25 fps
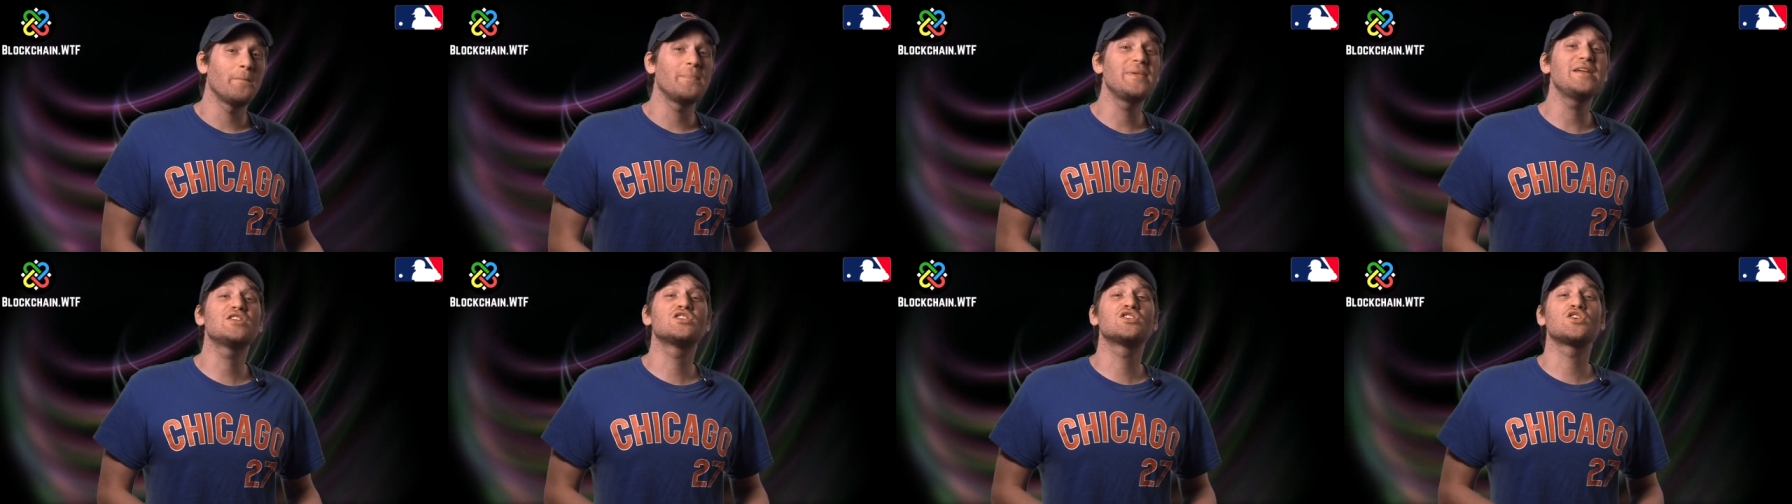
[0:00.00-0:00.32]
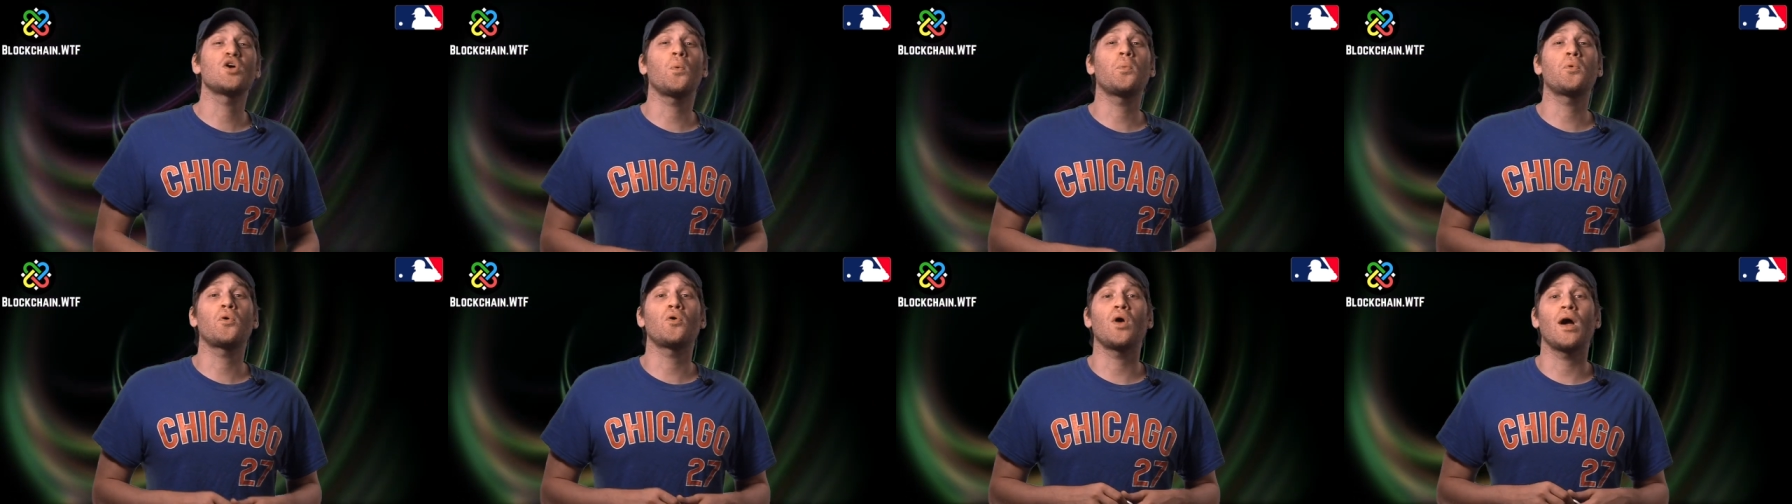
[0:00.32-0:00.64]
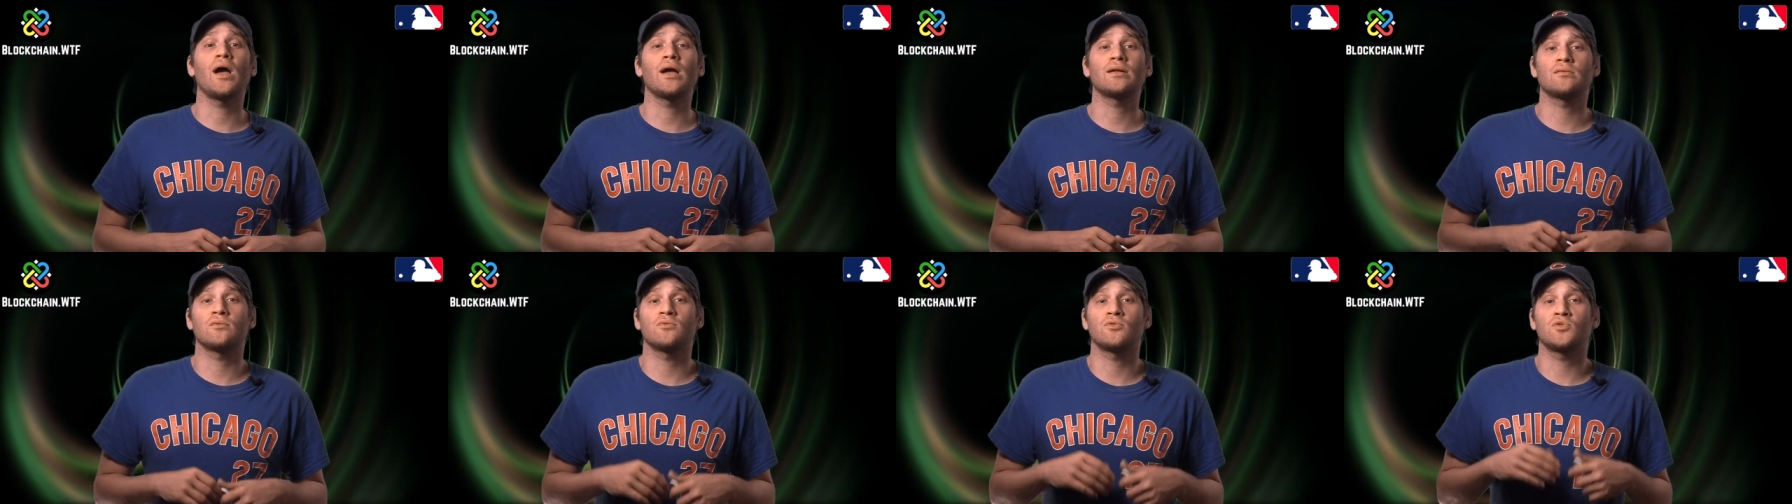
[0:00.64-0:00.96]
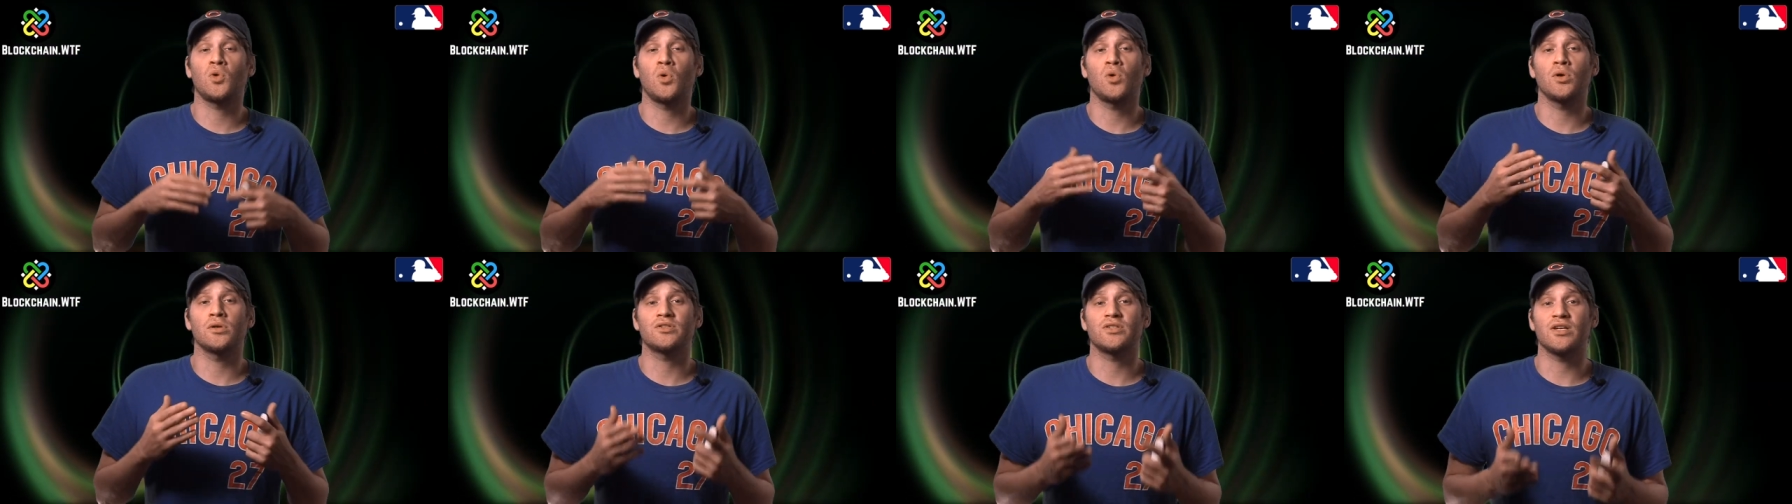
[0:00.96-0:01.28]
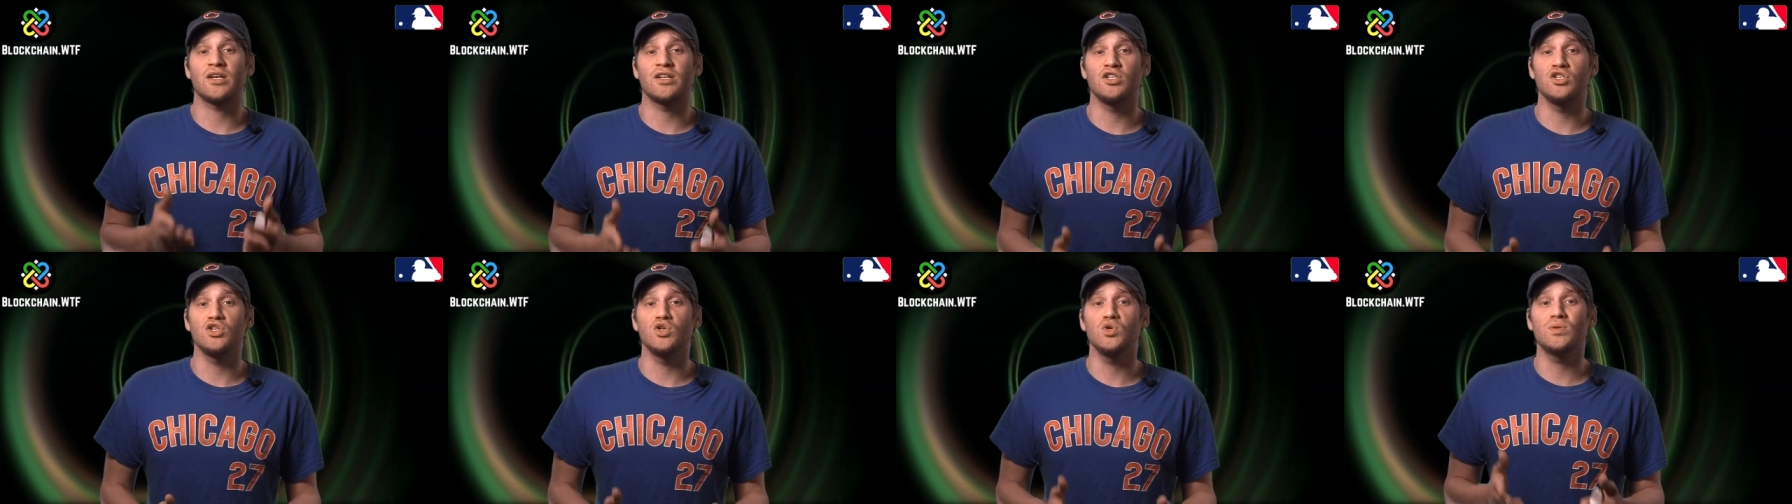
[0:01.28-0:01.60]
be so proactive
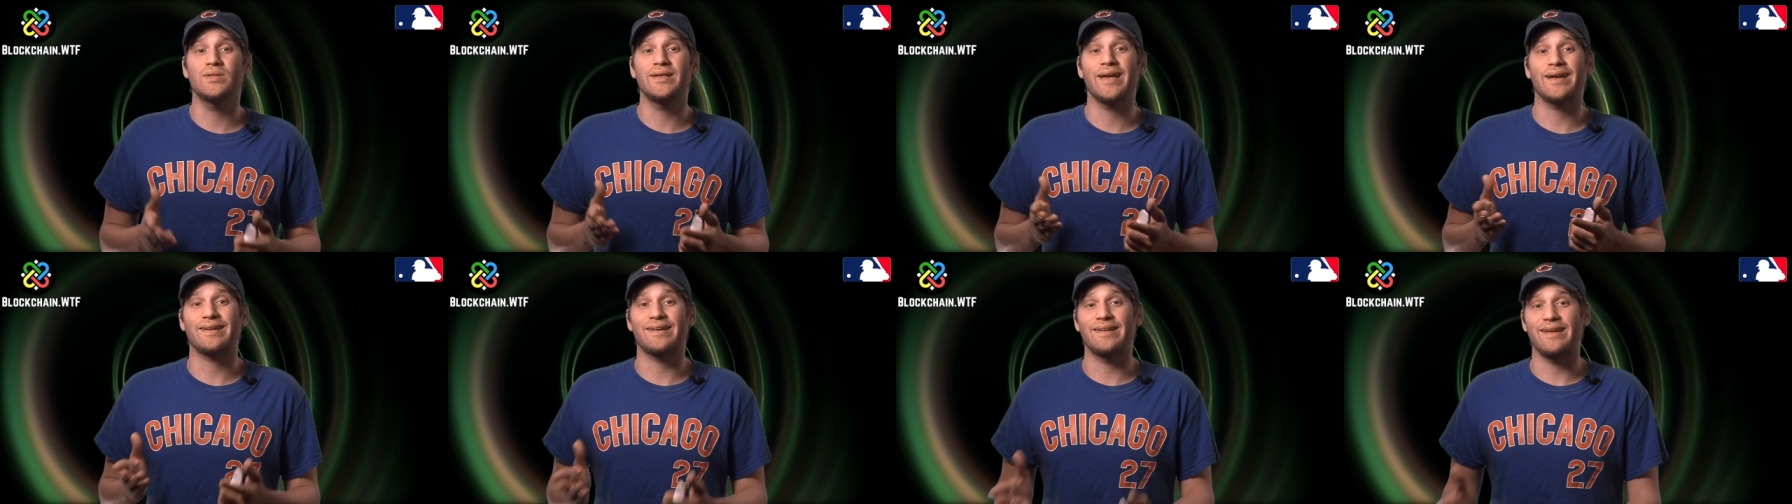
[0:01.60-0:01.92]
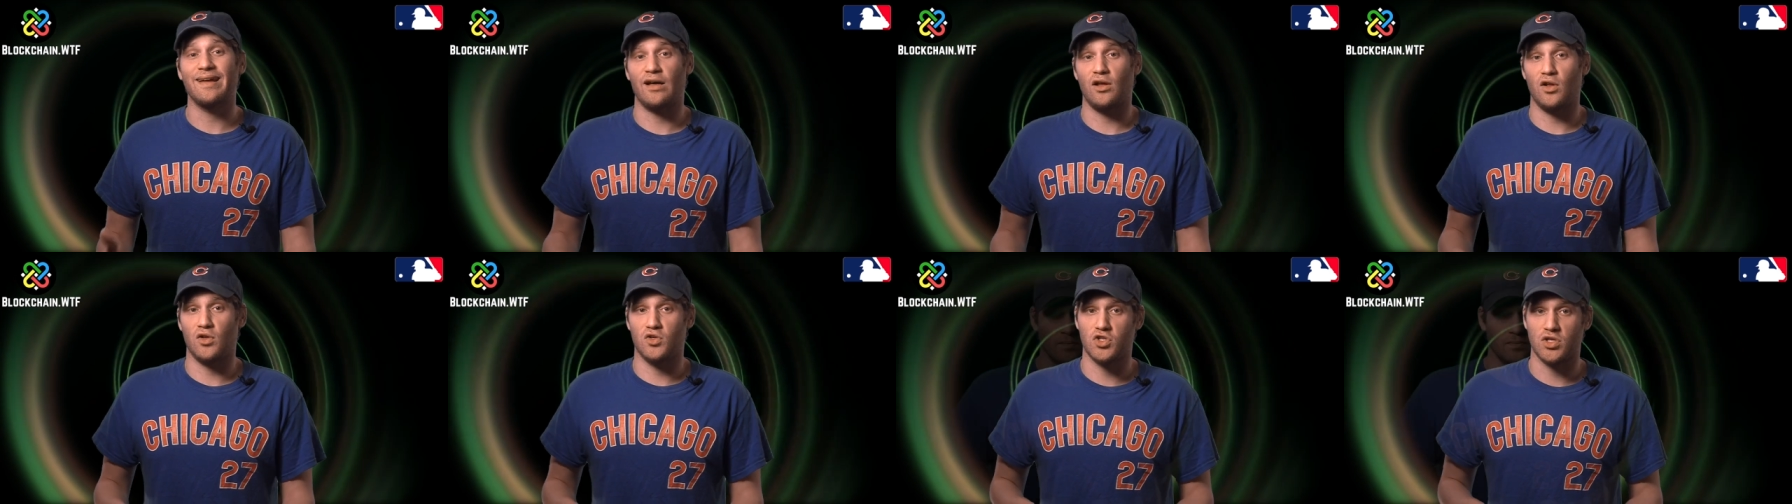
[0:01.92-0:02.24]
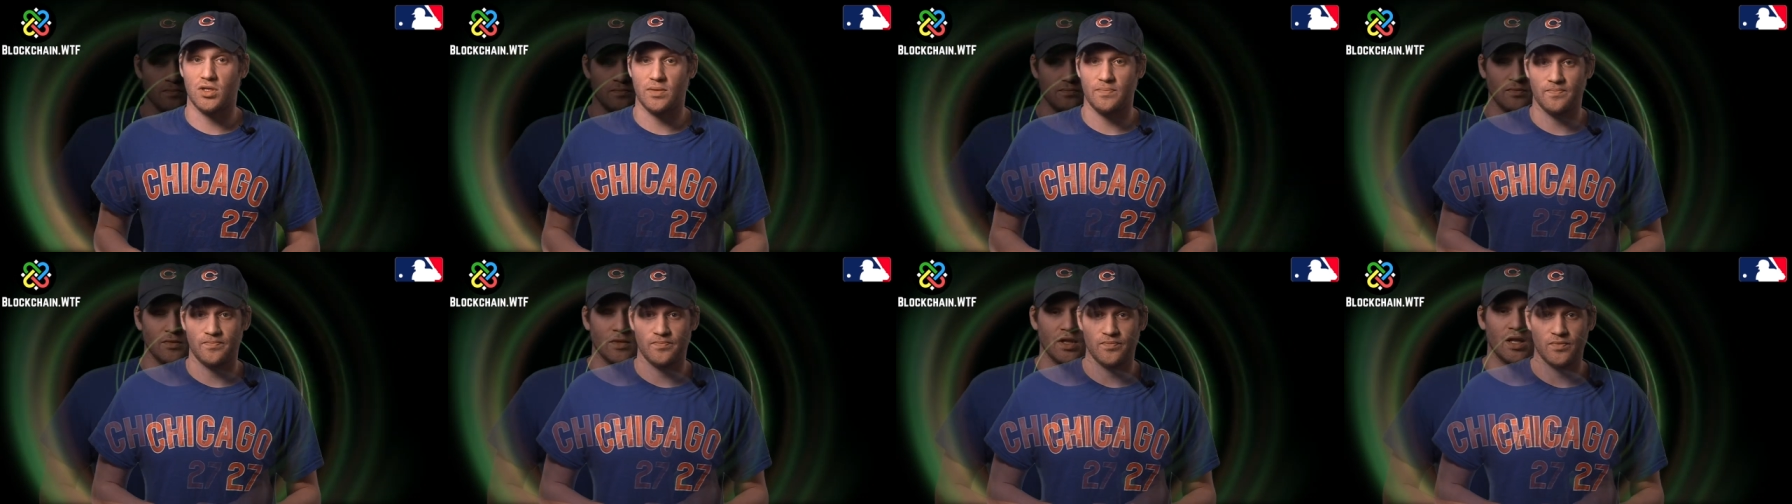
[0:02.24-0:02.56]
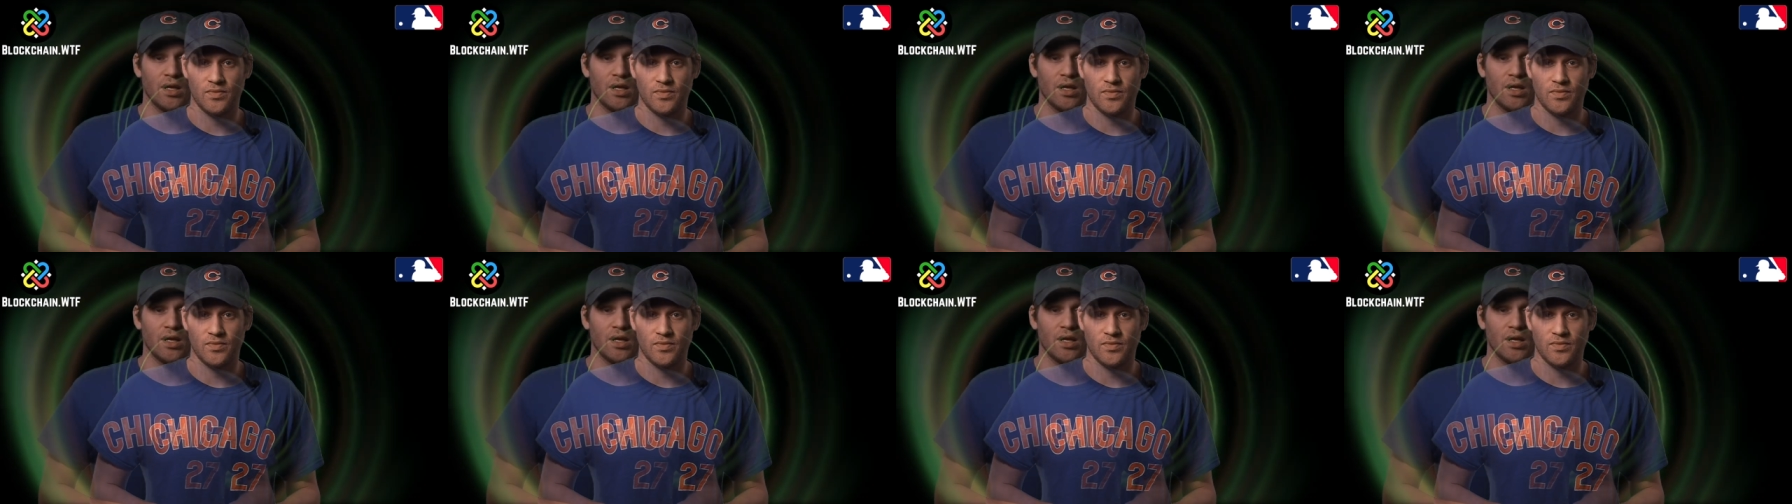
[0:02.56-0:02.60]
towards a new technology.